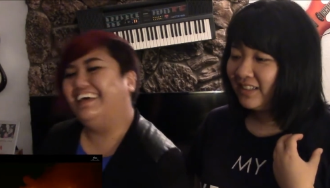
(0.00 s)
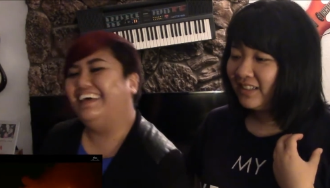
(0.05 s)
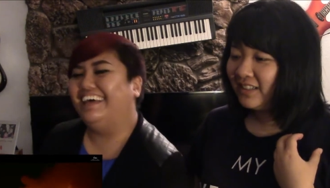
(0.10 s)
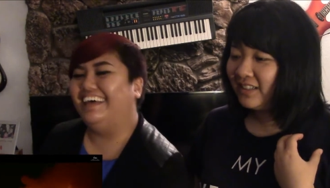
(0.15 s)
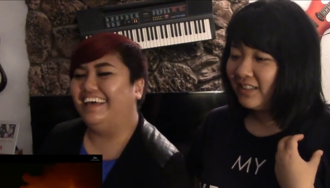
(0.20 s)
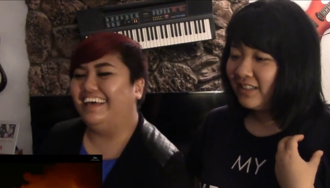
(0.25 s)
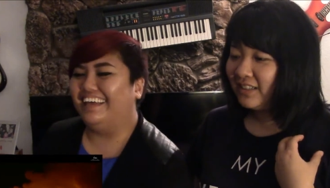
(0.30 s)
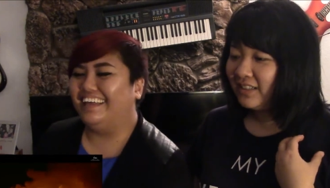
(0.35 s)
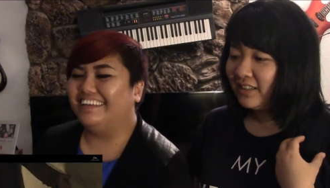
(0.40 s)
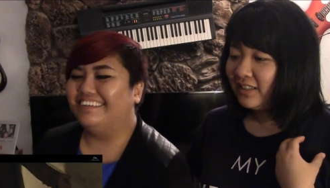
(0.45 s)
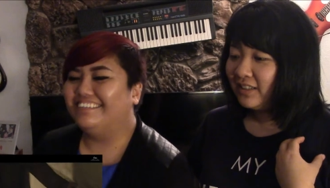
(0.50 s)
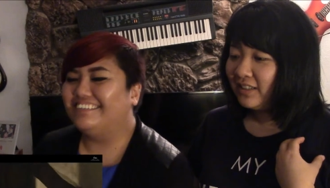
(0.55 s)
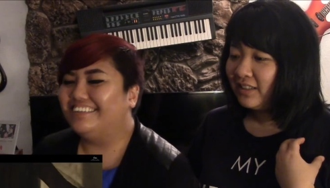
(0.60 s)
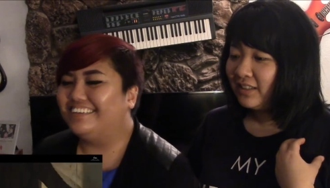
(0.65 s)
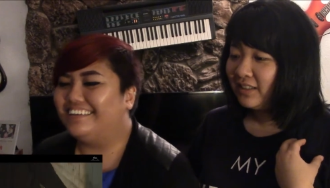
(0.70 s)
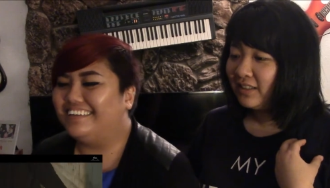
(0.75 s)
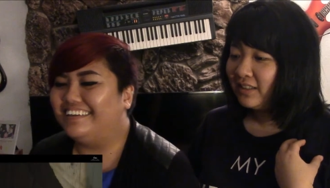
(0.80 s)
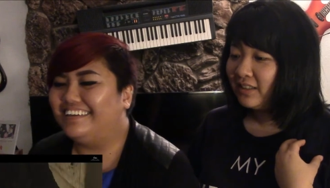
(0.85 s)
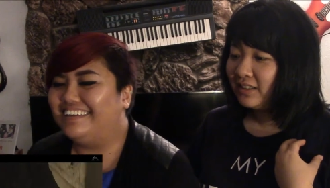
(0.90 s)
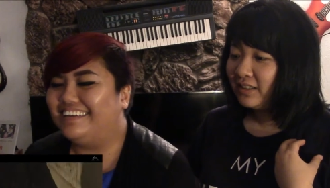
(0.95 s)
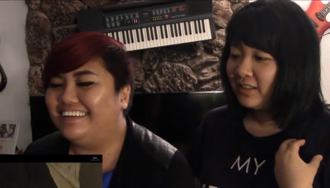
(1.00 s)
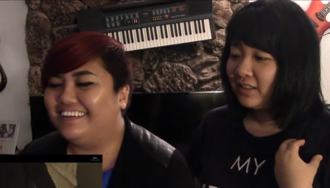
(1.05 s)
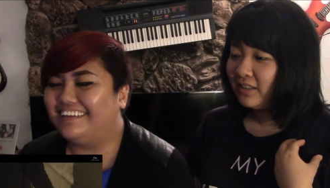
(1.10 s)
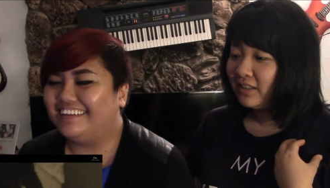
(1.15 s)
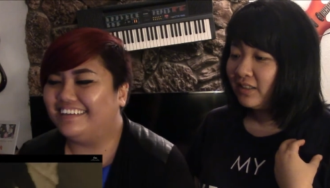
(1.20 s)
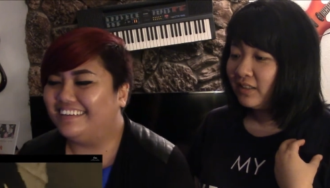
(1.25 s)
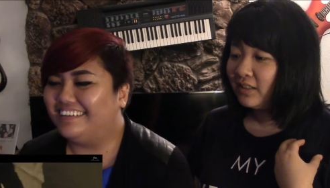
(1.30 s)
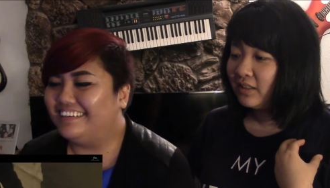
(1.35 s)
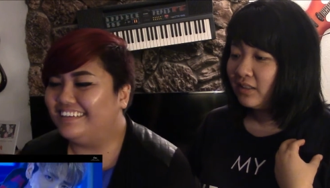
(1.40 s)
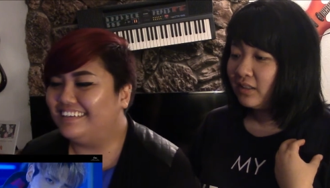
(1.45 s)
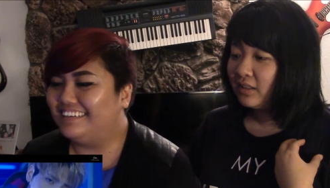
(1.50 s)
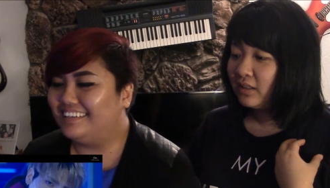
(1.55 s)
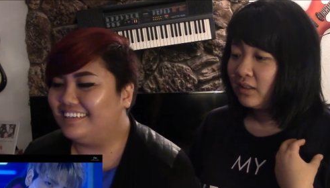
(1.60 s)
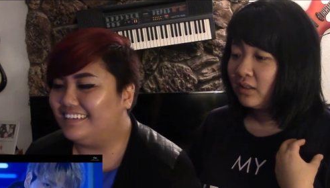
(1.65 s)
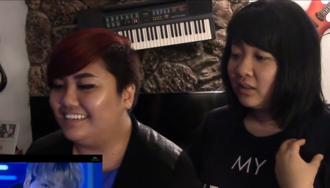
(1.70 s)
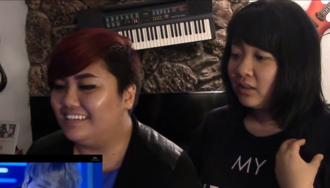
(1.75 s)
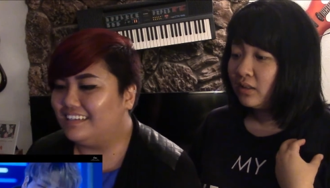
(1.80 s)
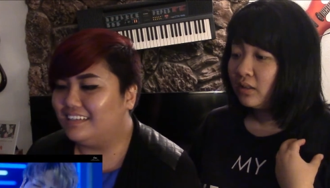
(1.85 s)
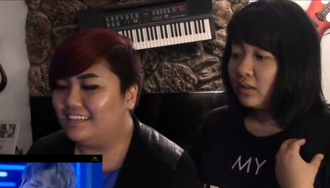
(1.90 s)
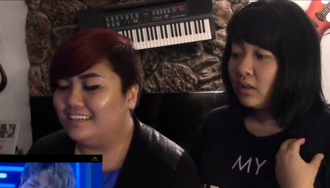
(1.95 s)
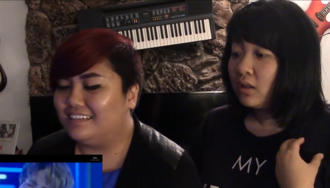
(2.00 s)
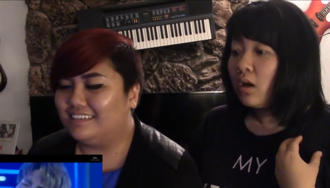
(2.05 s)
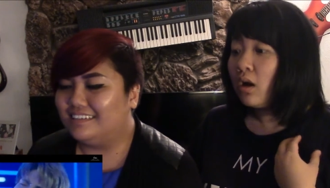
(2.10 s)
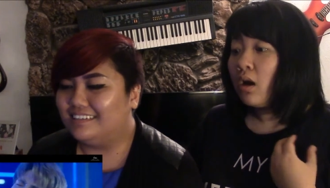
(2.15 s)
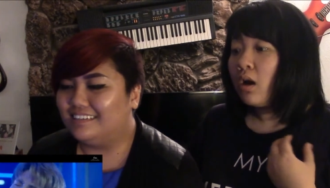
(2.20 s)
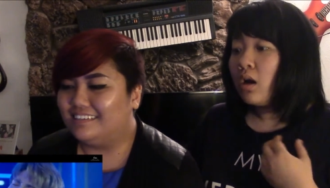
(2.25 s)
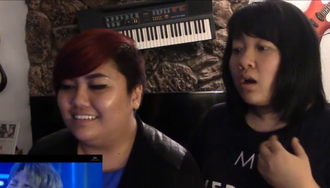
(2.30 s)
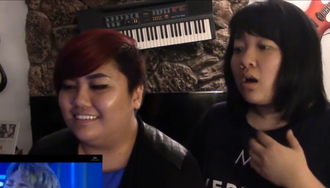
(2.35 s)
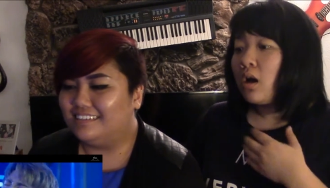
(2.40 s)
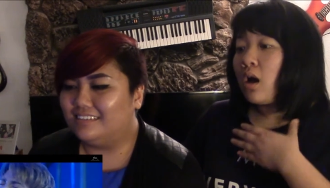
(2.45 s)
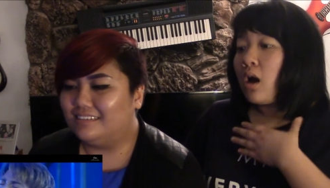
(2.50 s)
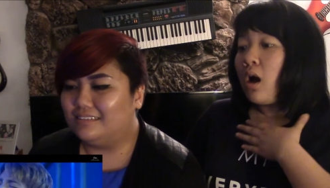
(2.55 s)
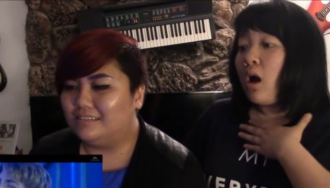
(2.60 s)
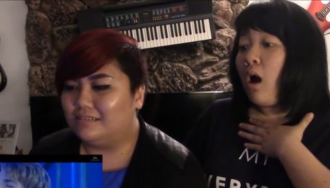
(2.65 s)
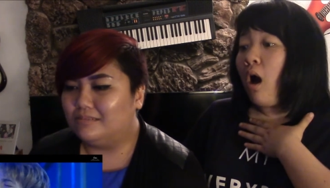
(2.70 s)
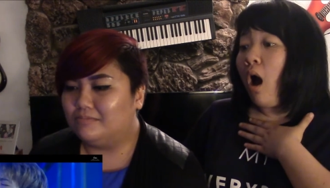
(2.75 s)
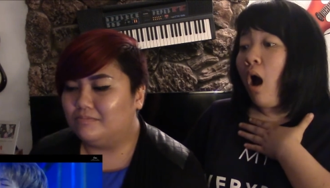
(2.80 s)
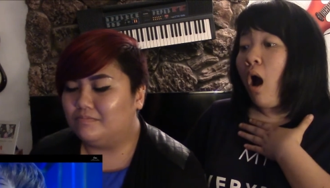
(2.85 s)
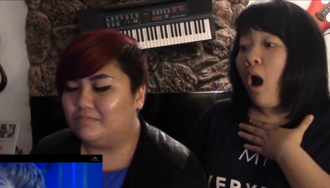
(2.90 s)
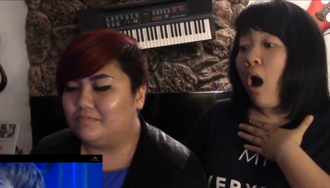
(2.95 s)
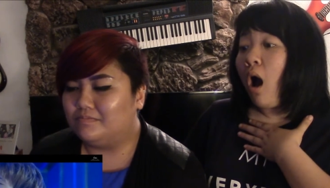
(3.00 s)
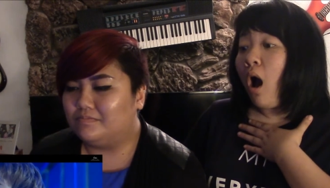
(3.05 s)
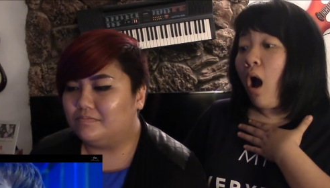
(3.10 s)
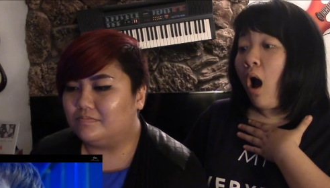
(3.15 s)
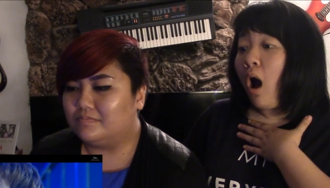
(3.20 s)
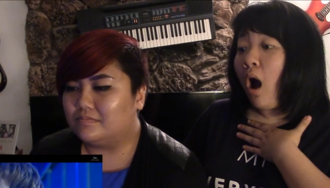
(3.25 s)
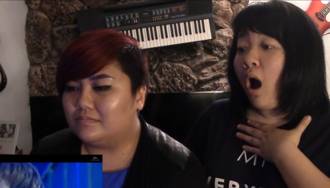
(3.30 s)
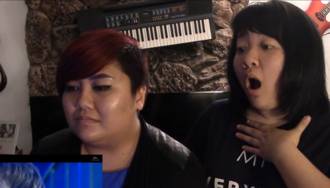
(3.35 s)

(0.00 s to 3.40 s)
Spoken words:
[no speech]